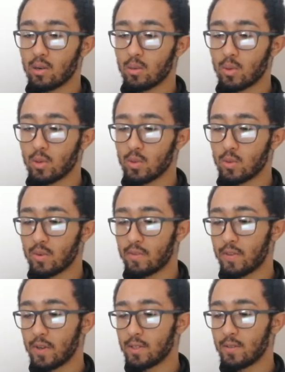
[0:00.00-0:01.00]
model with
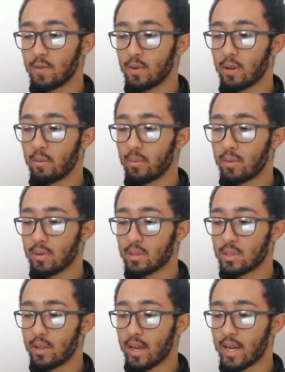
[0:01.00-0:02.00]
34
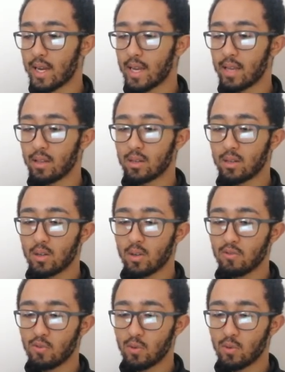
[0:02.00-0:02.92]
inputs. The high and the low